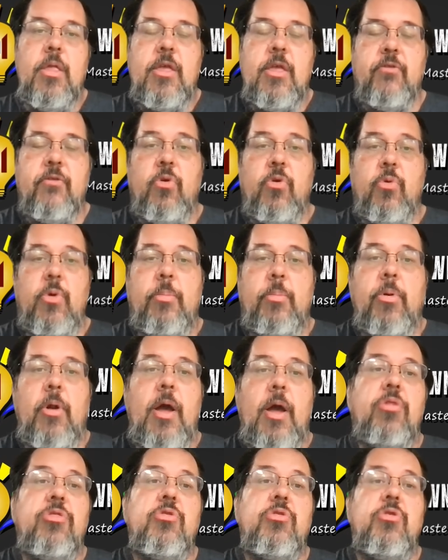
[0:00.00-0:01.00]
different
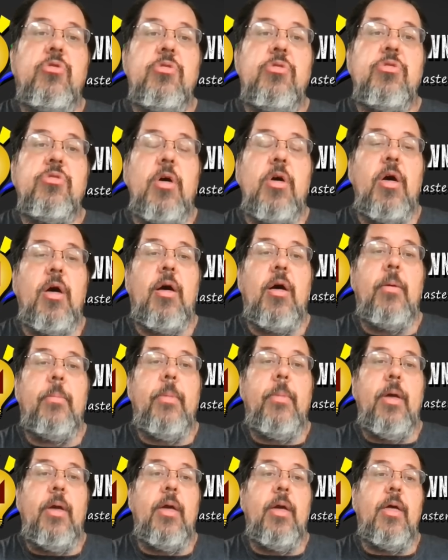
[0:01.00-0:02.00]
repricers,
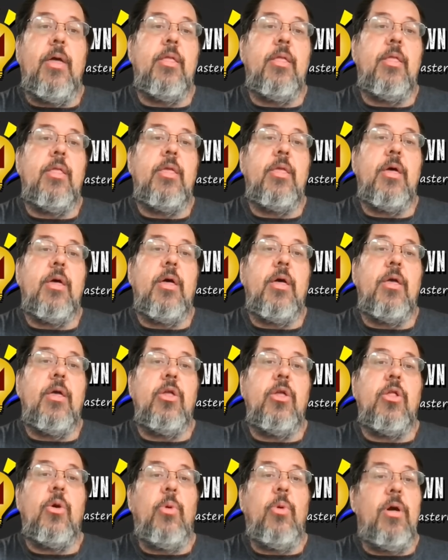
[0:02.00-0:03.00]
um, and uh,
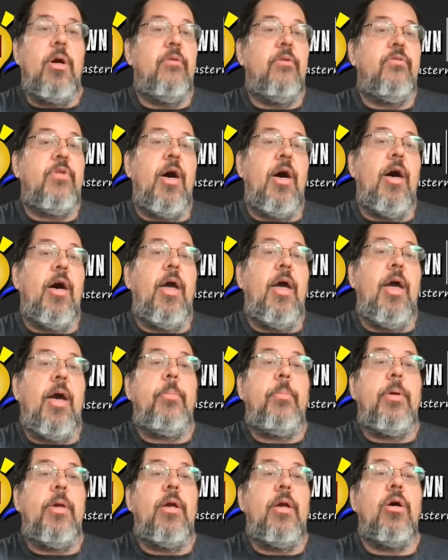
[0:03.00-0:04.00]
you know, we loved
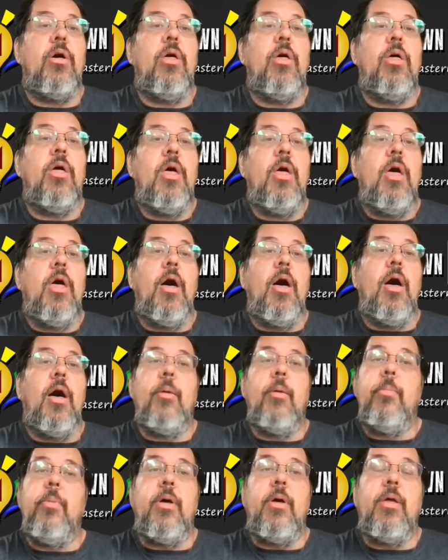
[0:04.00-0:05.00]
Appeagle,
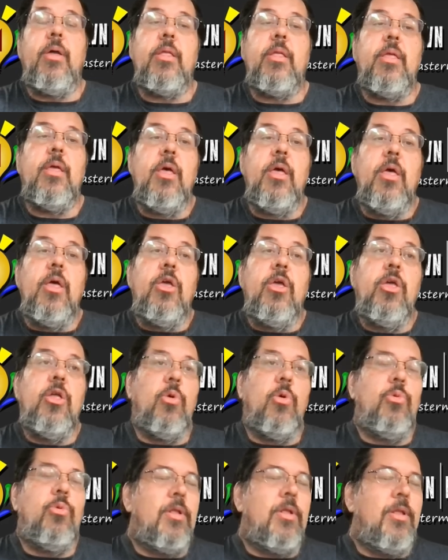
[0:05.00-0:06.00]
uh, but you
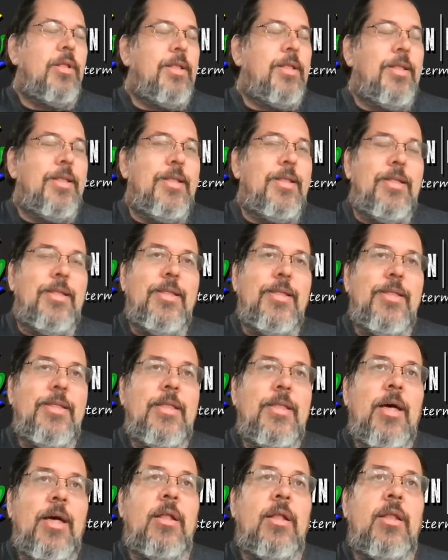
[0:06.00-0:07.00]
know,
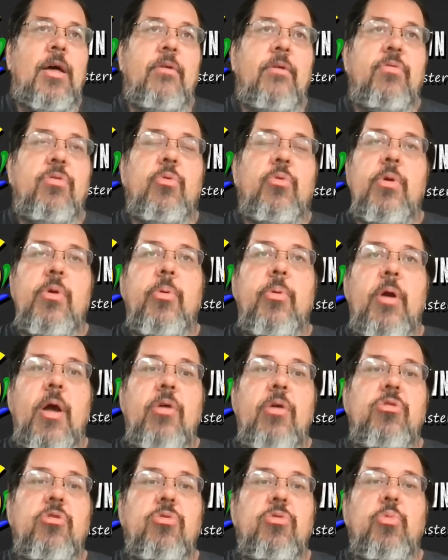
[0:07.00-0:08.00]
none of the
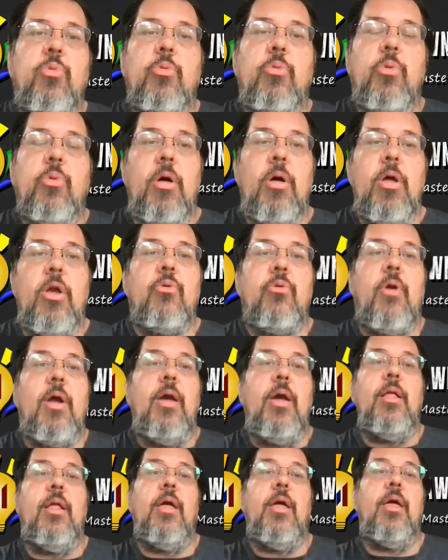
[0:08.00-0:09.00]
repricers were really
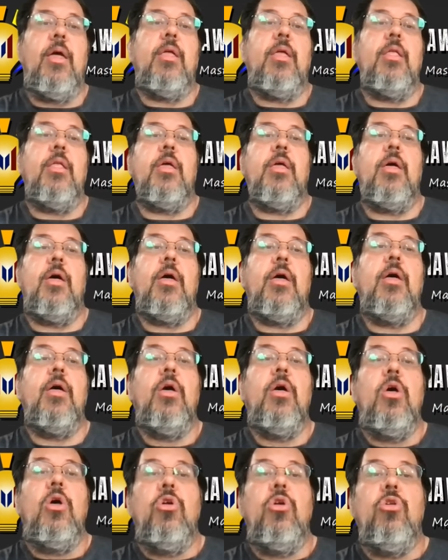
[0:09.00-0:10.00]
great. And uh,
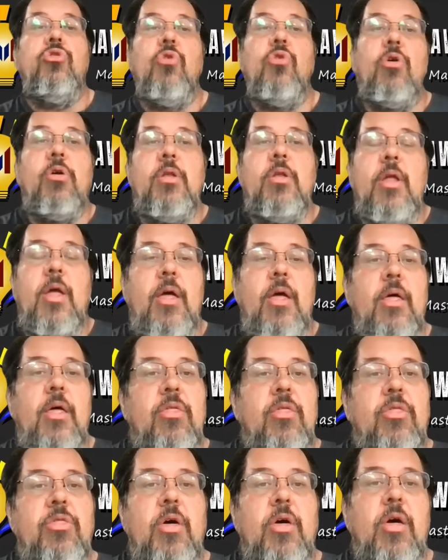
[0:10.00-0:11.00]
Jordan
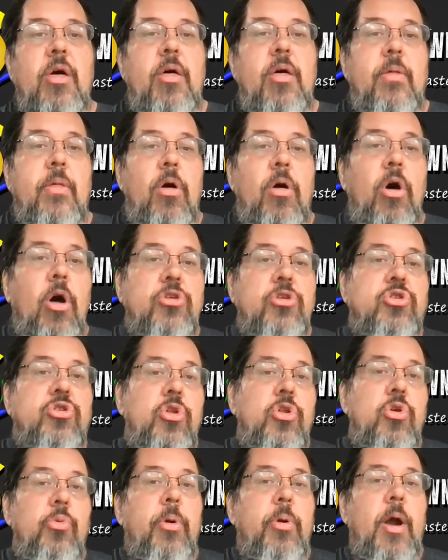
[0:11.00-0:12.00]
has uh, launched
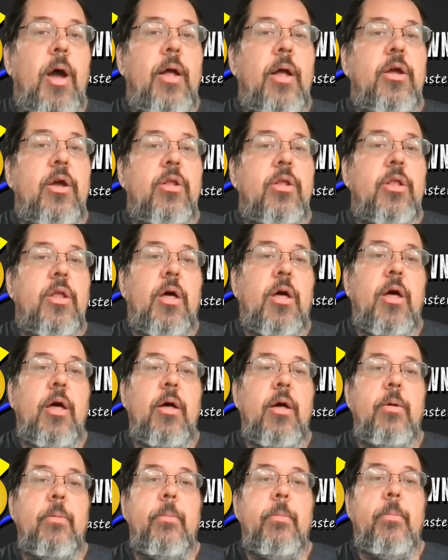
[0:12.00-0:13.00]
a new product
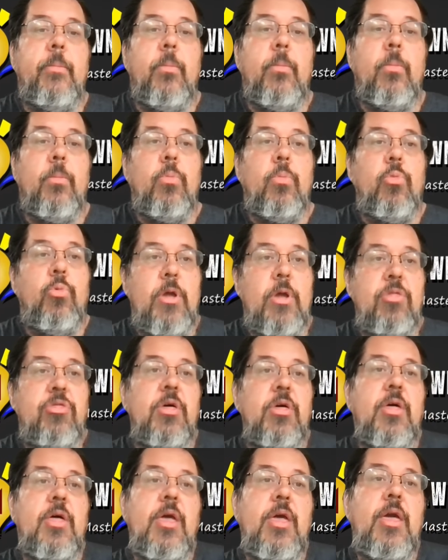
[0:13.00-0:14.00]
Uh,
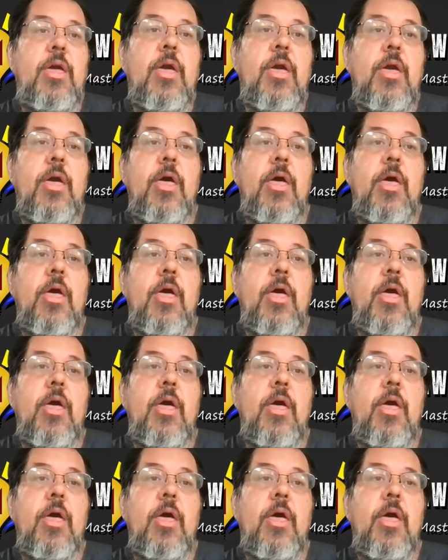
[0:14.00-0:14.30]
recently,